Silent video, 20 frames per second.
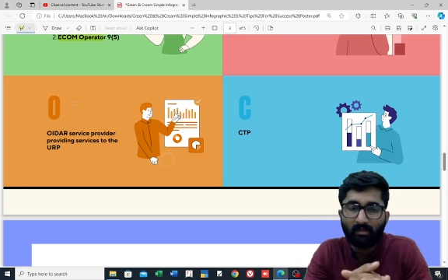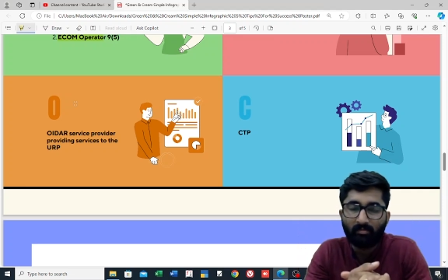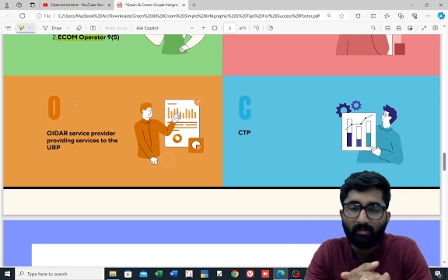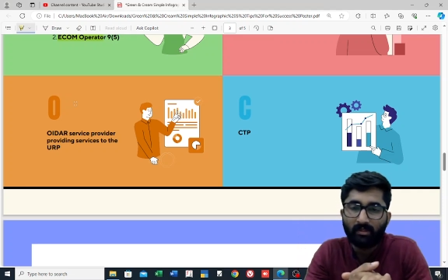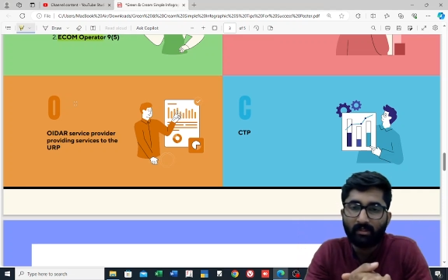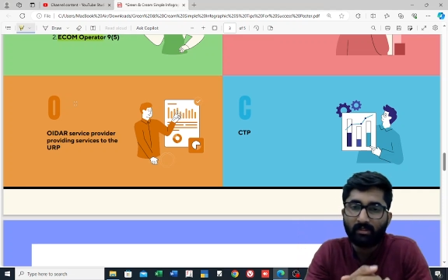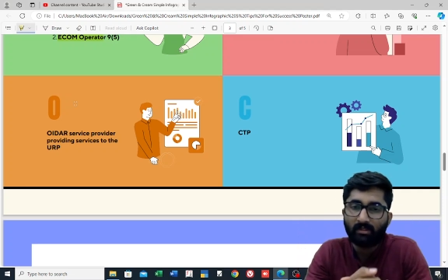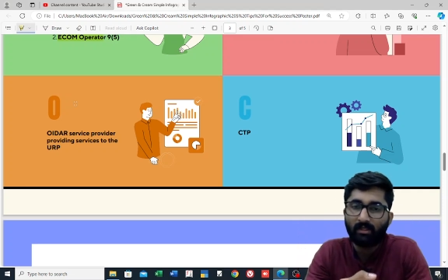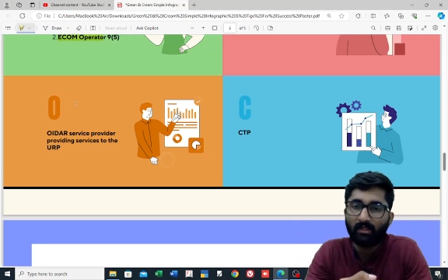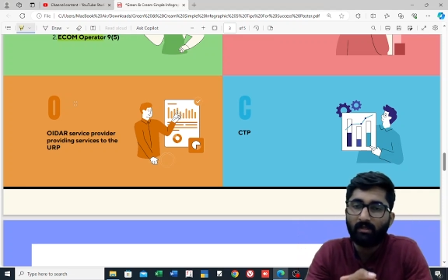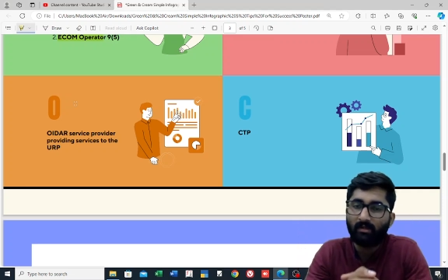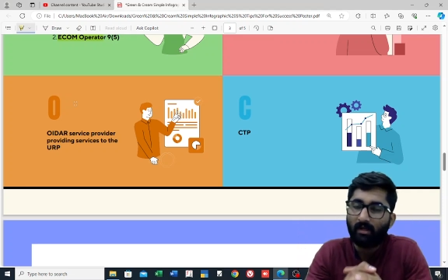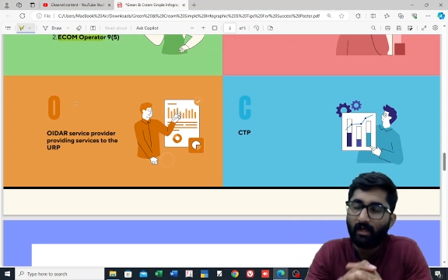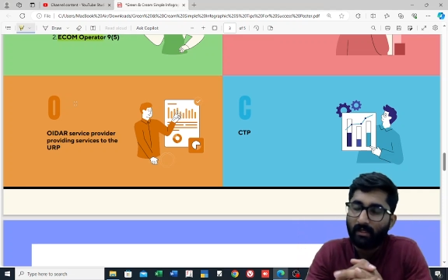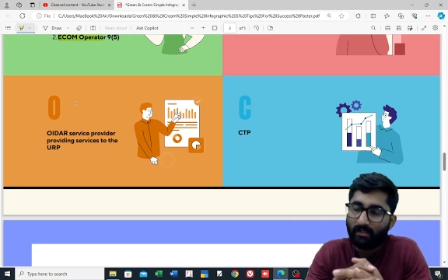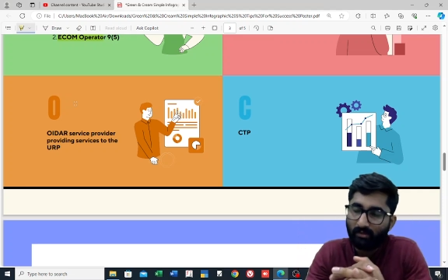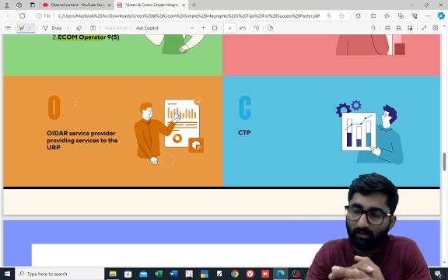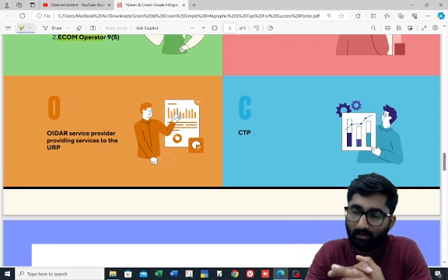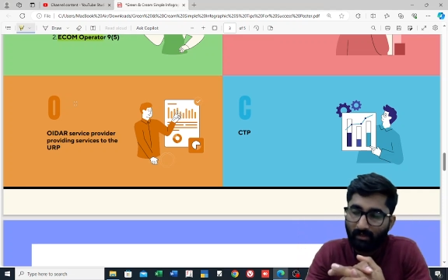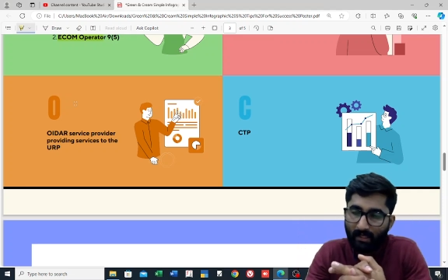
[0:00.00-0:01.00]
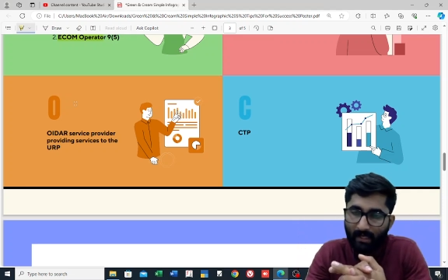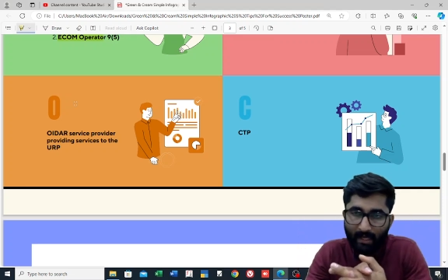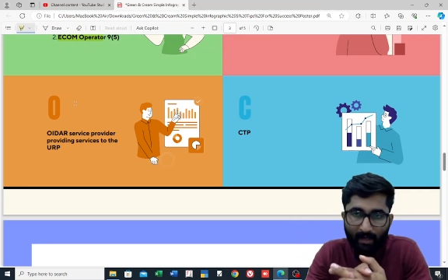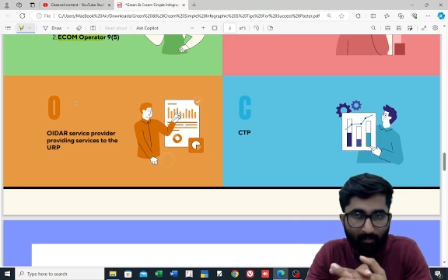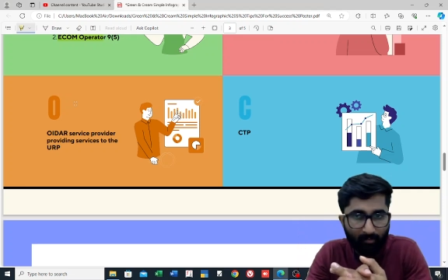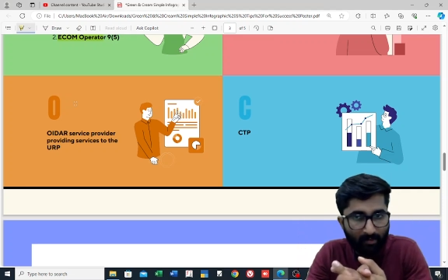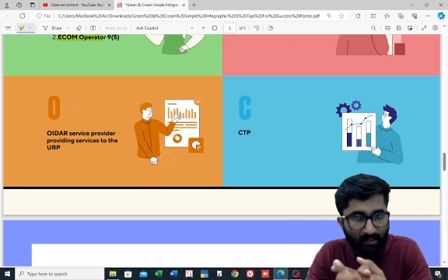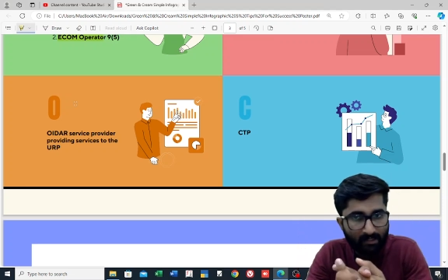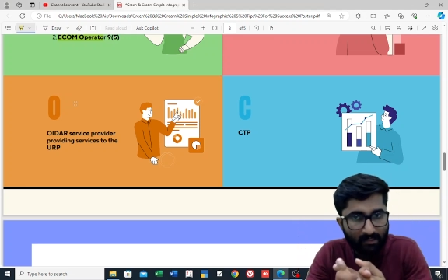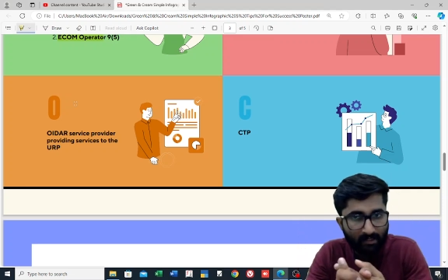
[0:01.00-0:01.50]
person has to take
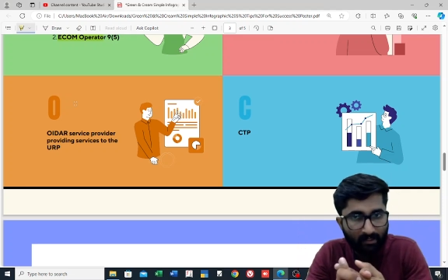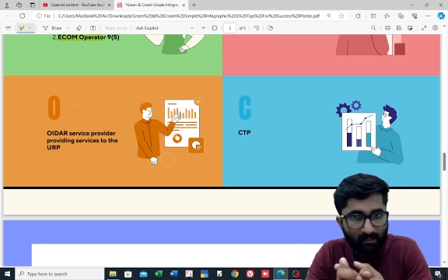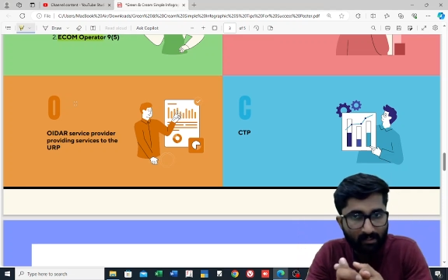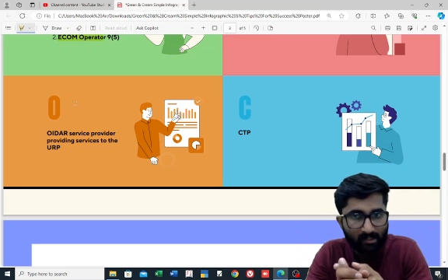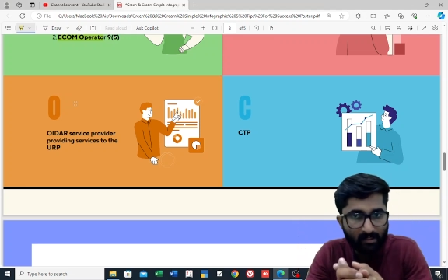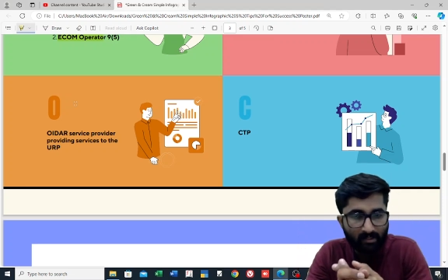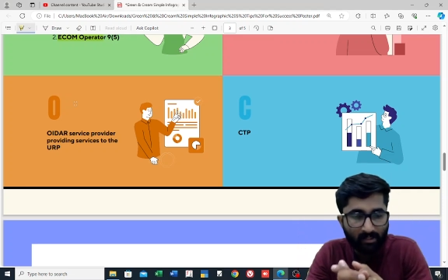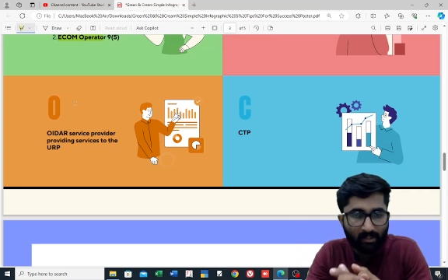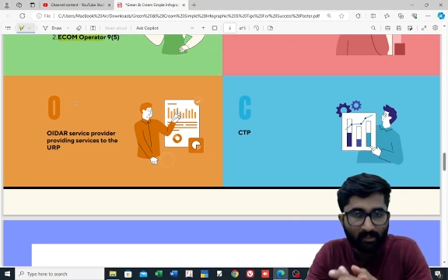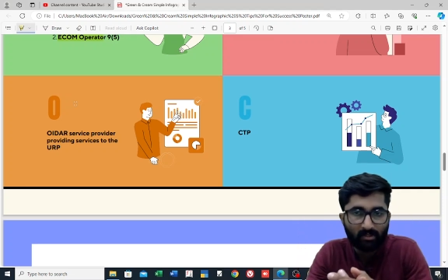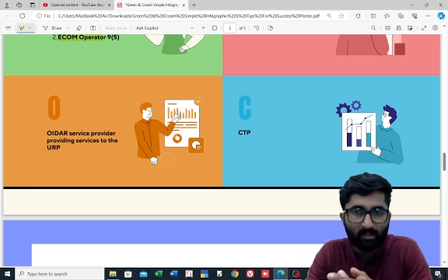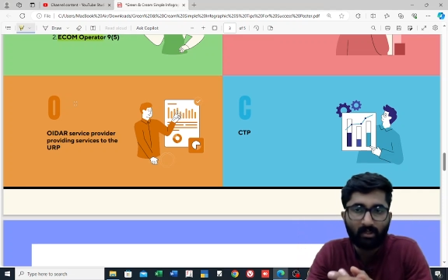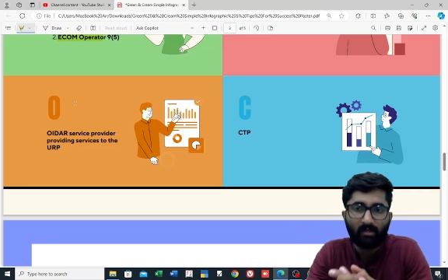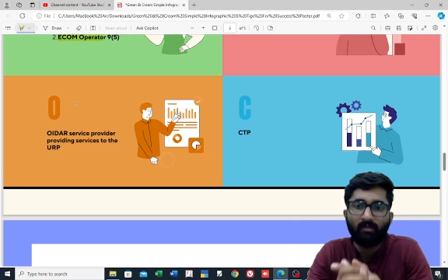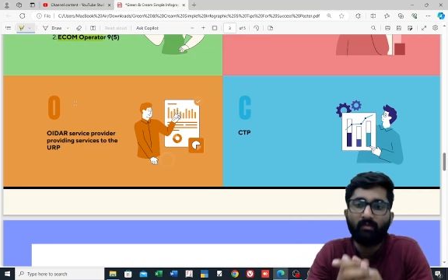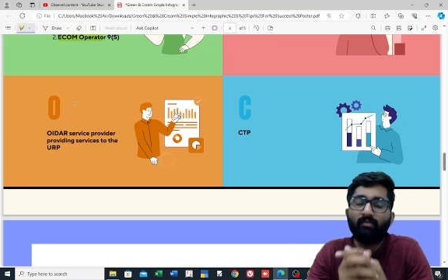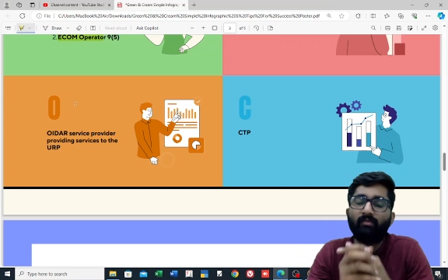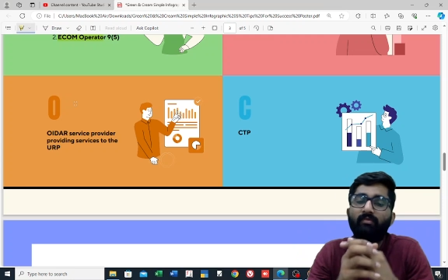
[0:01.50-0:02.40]
compulsory registration.